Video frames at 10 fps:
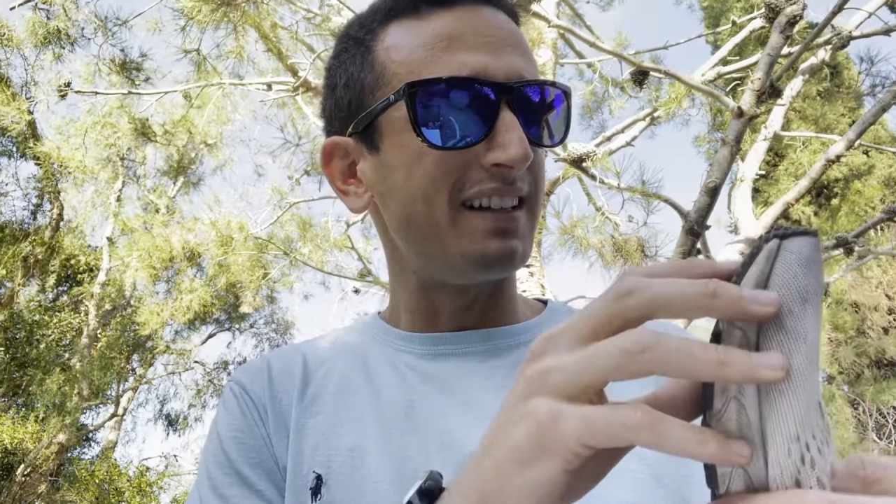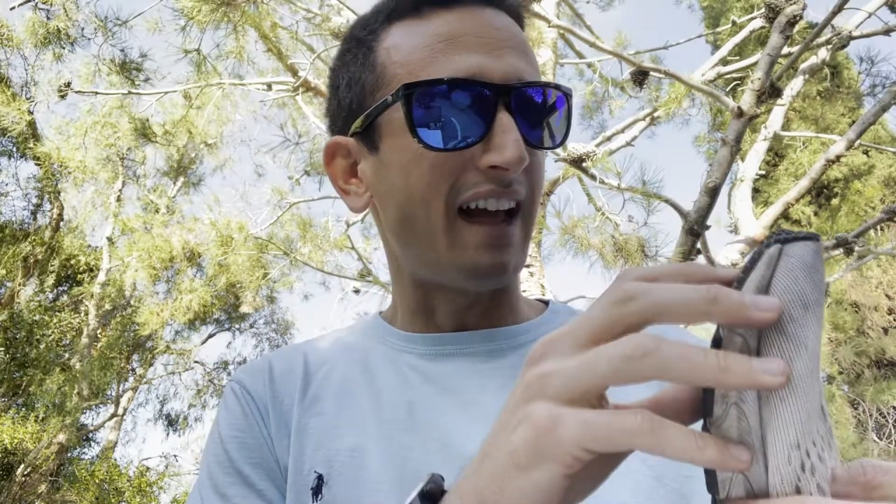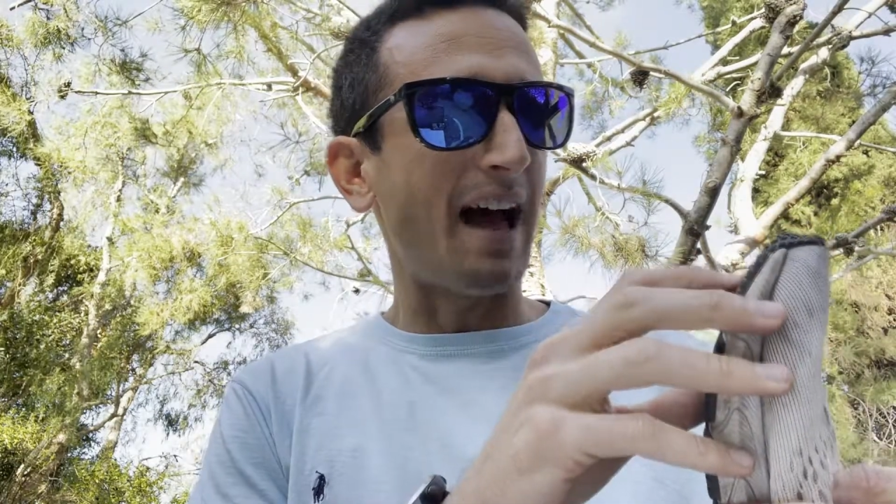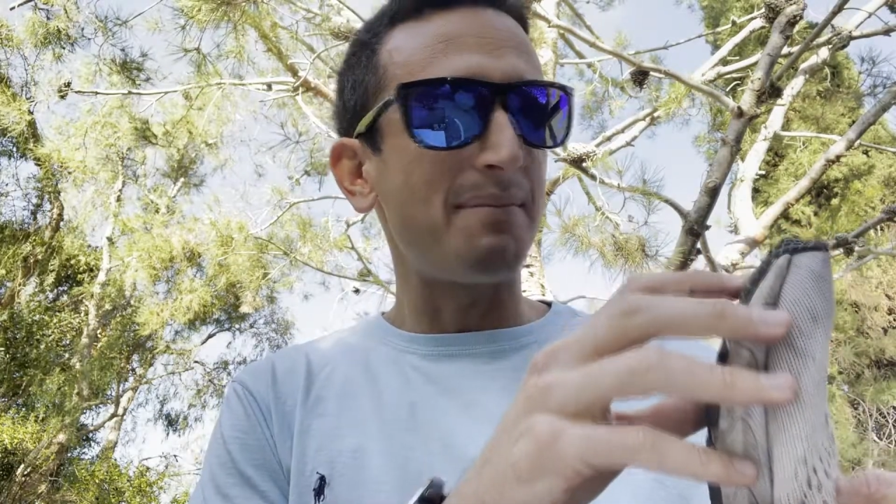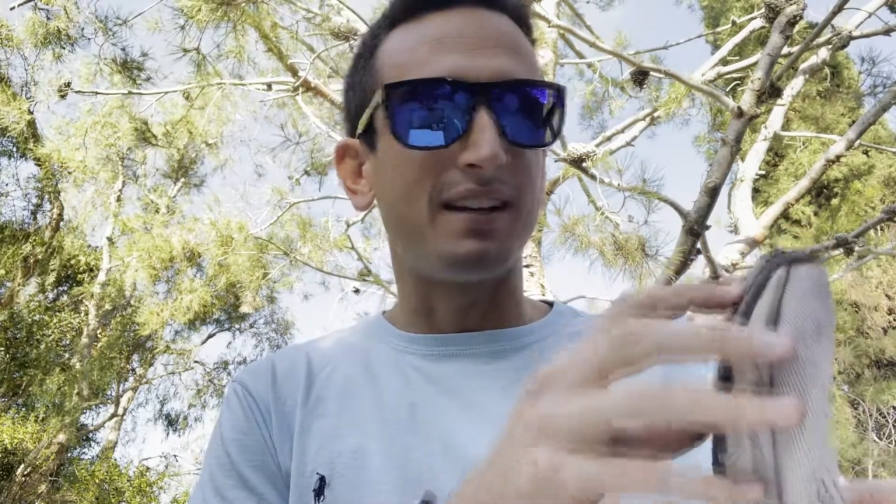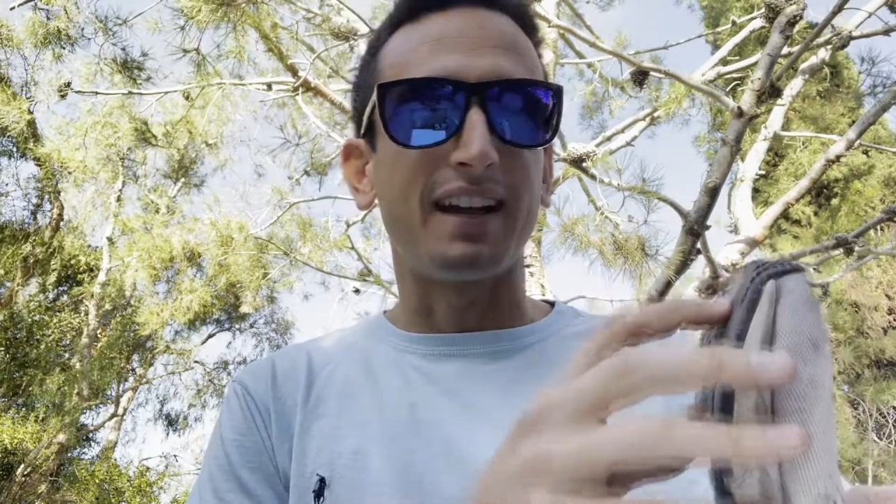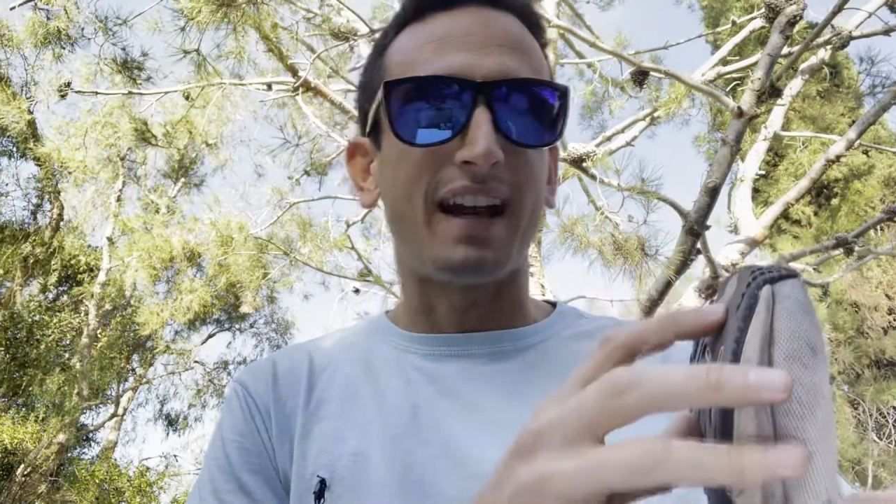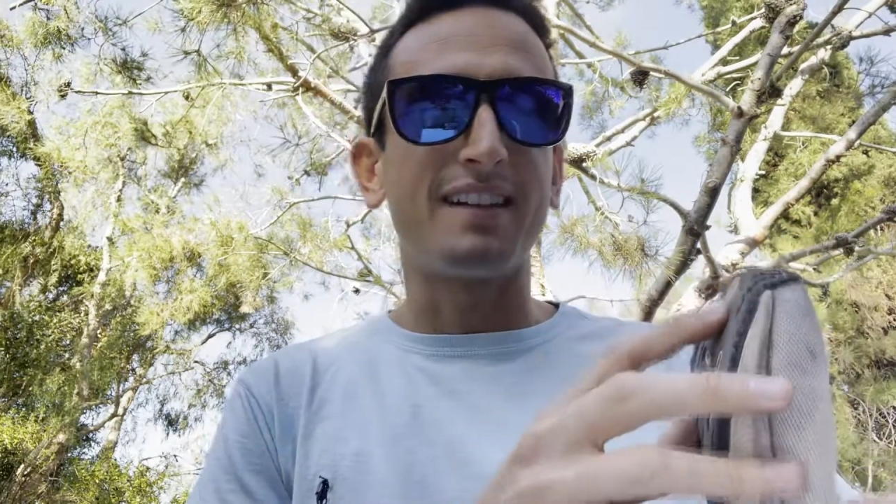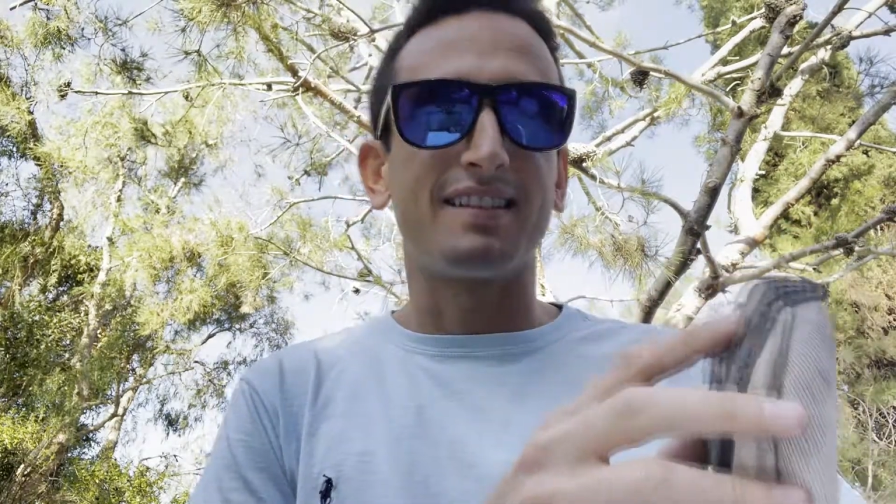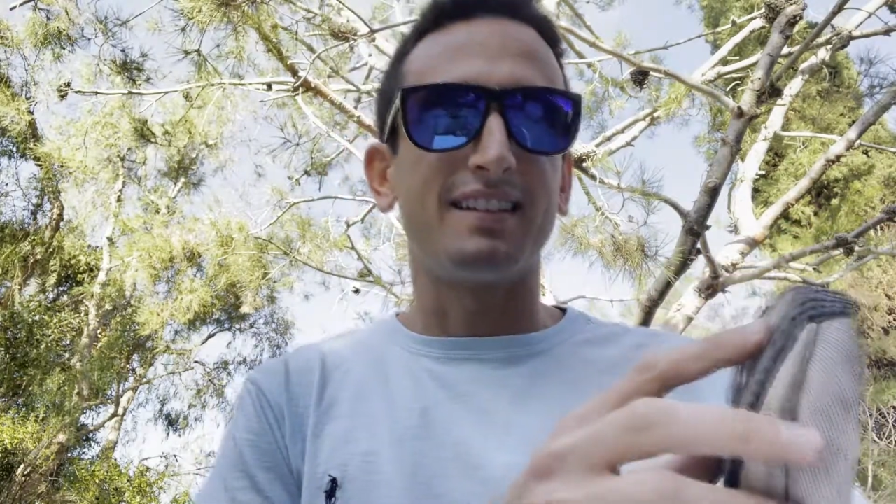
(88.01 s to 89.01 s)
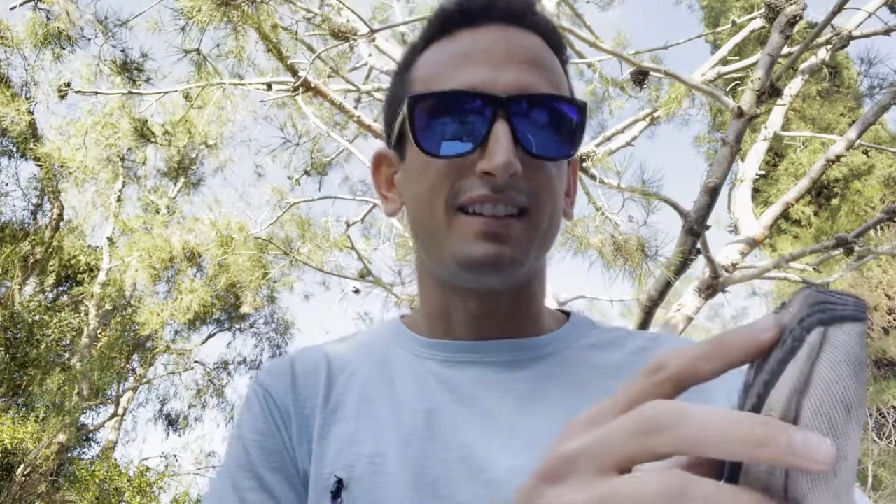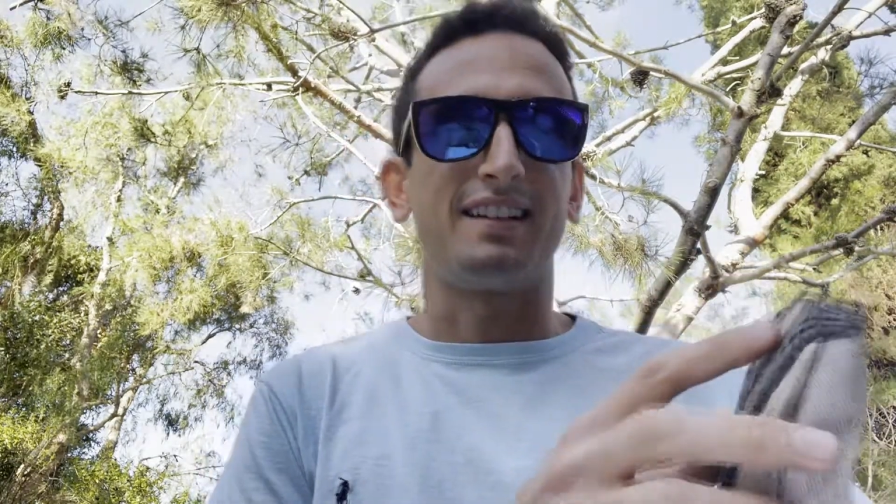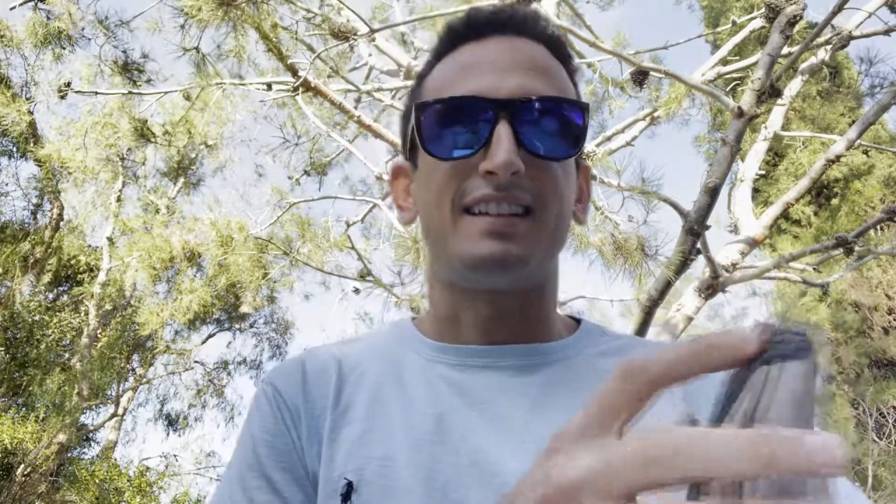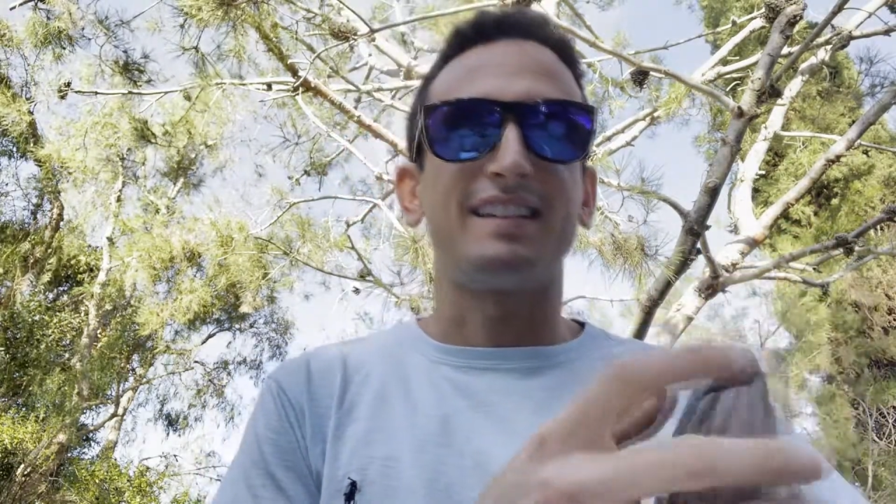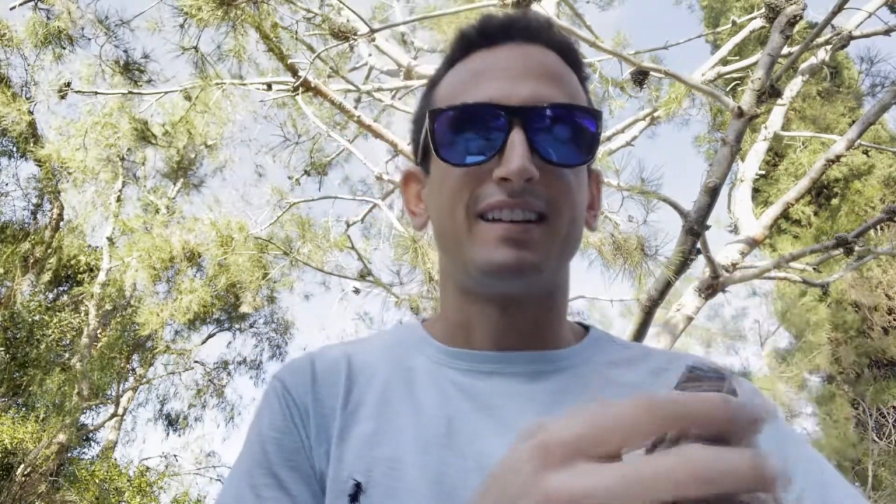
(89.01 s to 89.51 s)
happening. I could see it
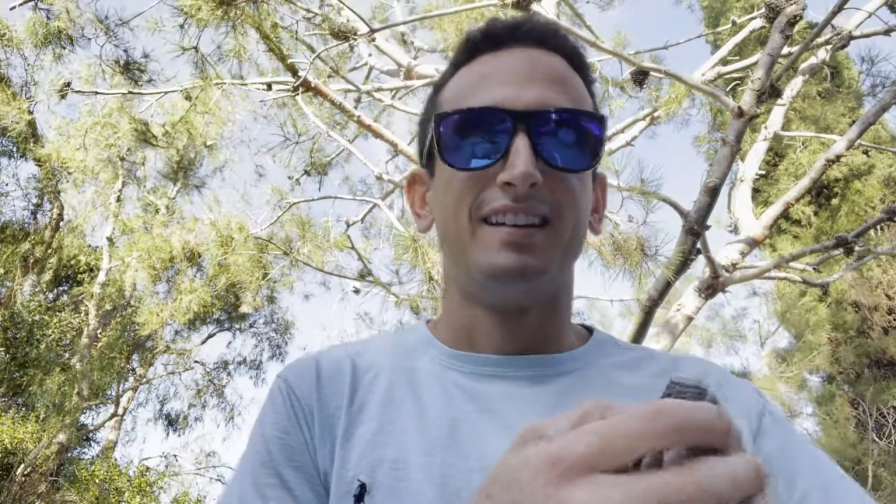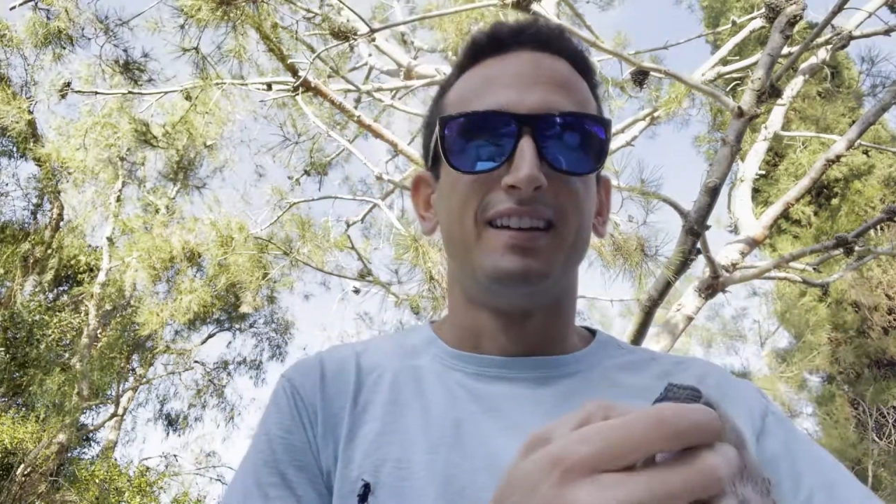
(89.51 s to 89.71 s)
like,